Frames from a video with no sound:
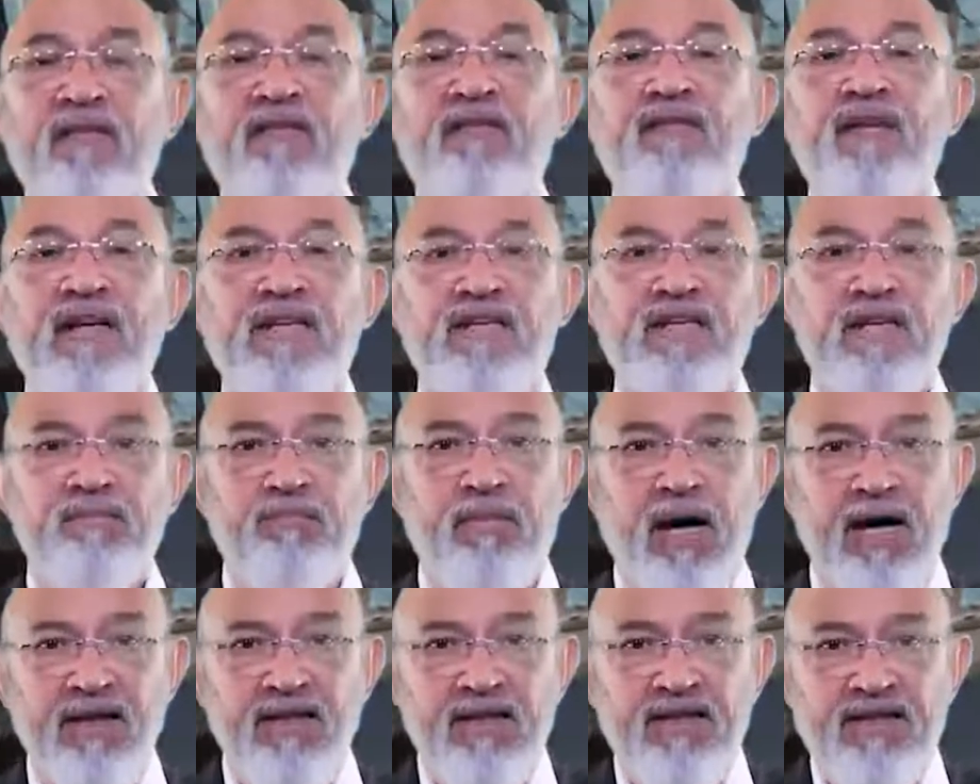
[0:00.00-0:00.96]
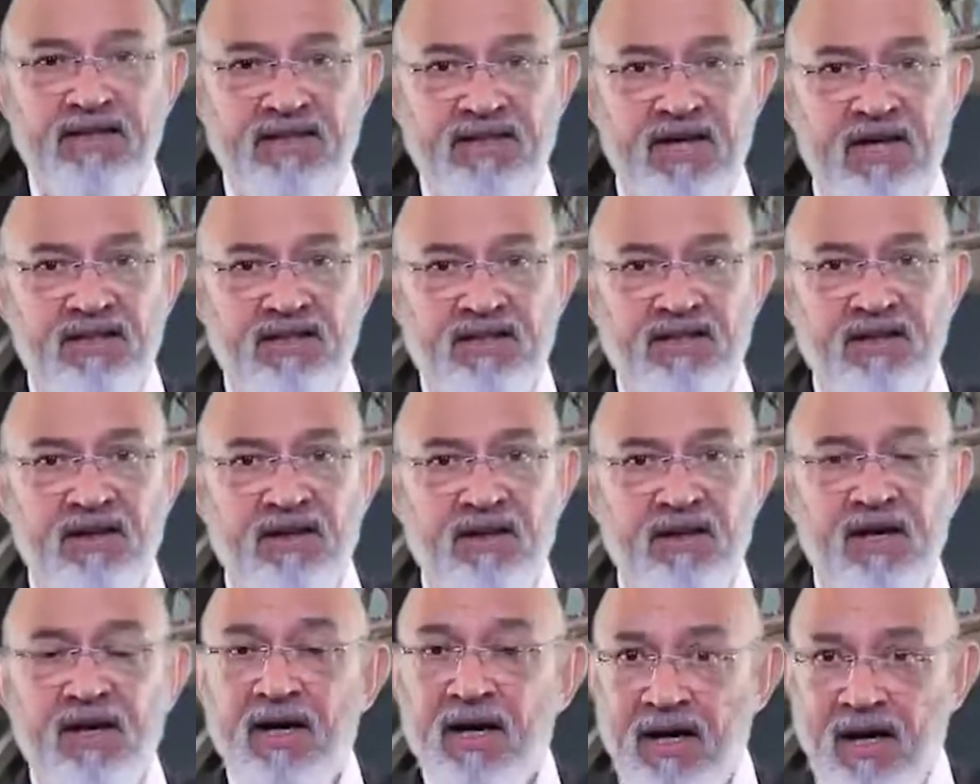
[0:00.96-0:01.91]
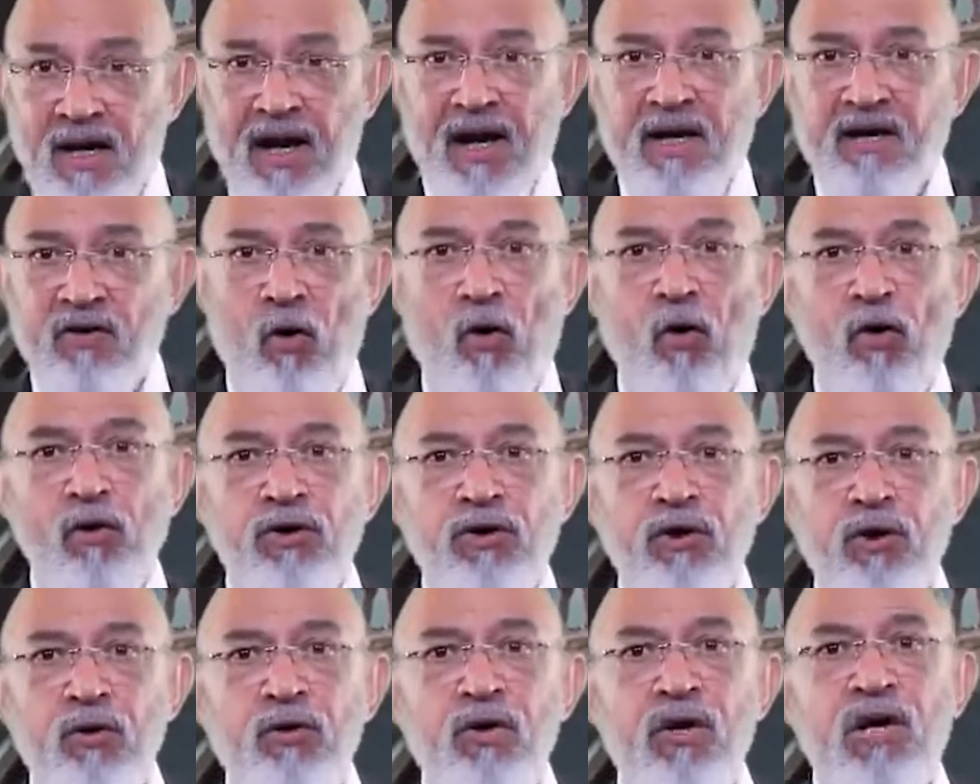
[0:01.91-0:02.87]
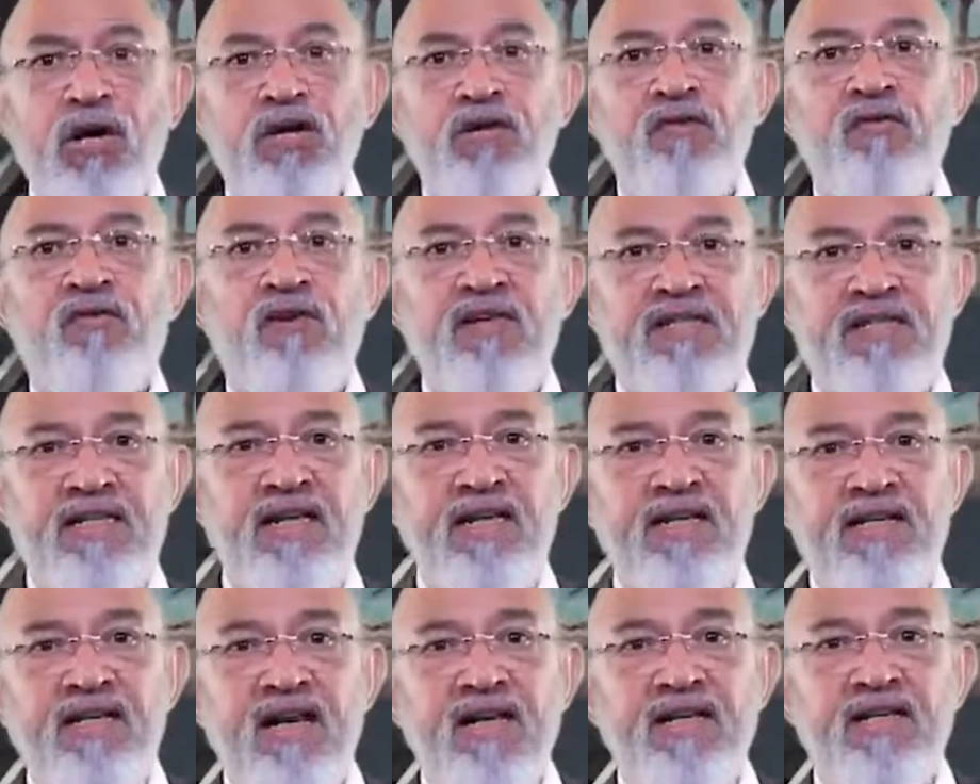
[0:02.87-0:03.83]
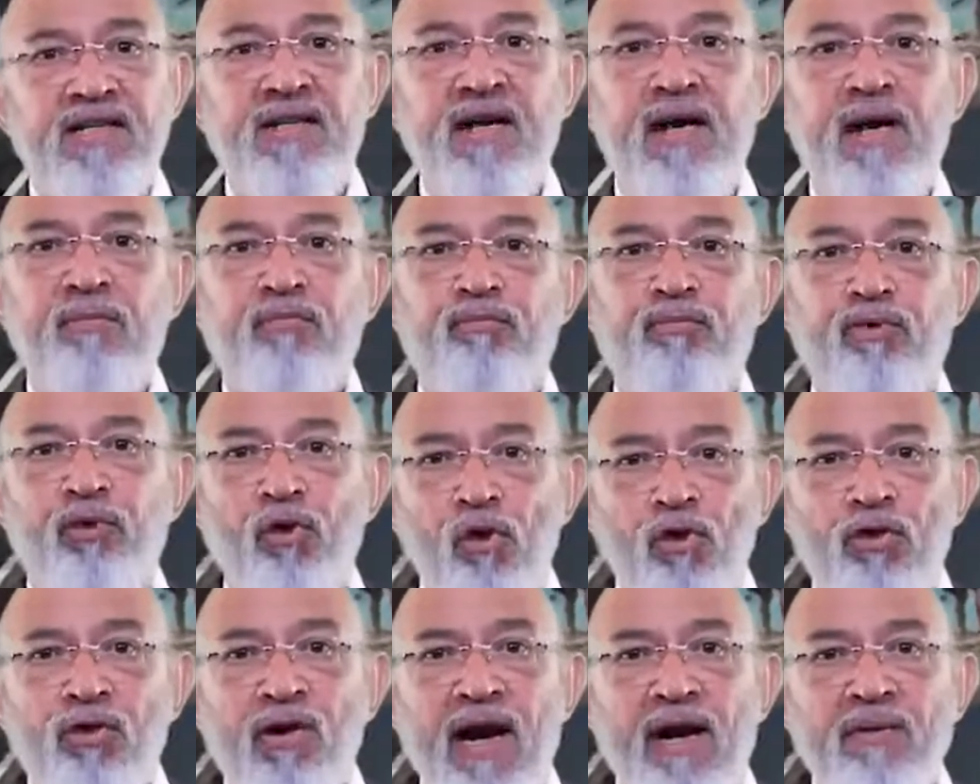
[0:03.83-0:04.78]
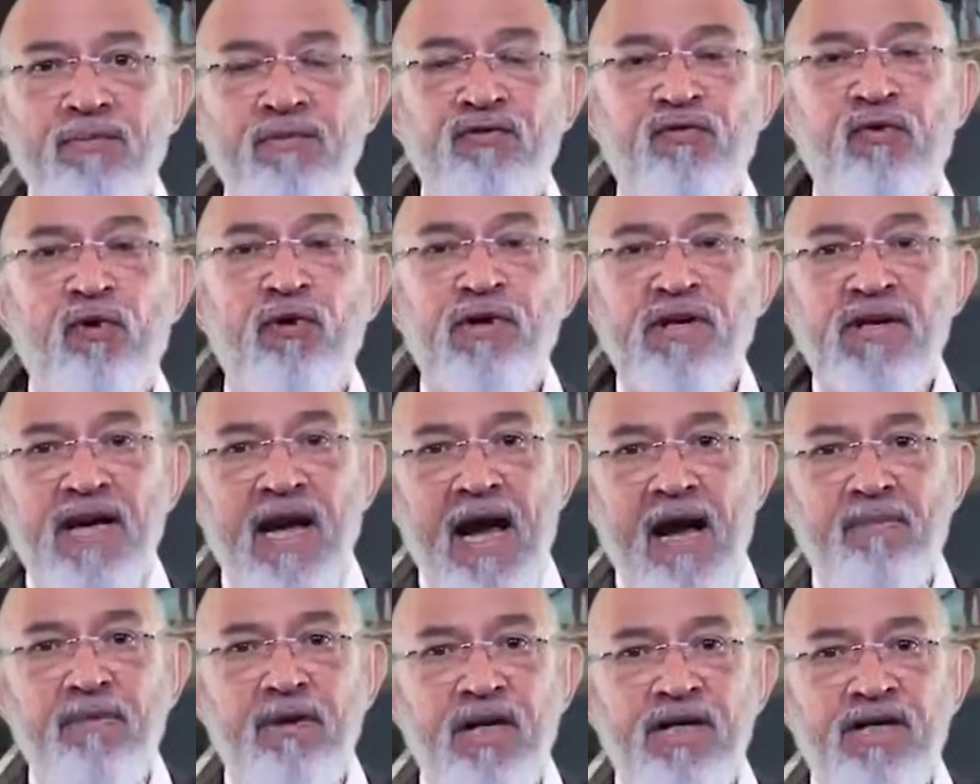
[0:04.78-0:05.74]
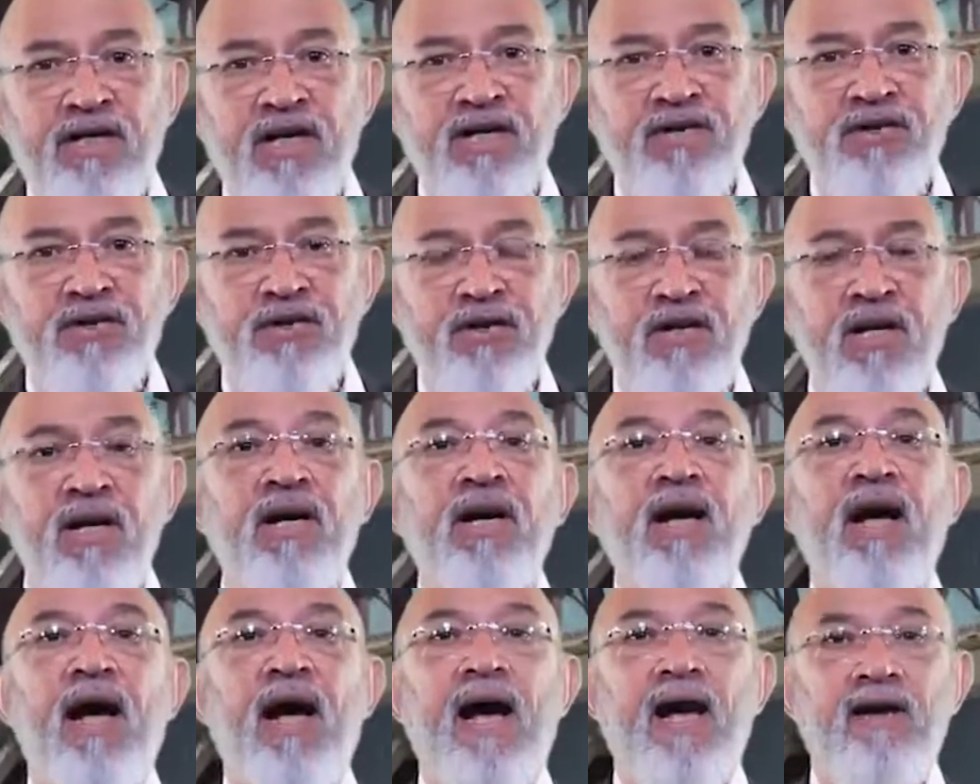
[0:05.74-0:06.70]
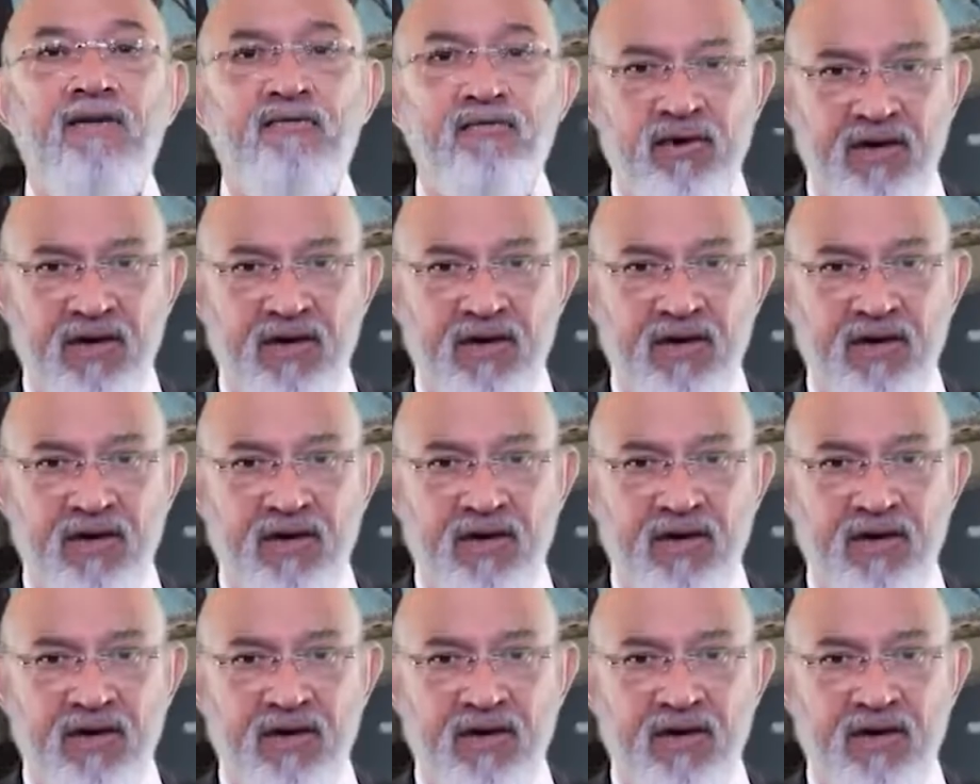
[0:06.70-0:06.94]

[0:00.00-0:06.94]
affected by the disaster, and also to facilitate their programs for rehabilitation and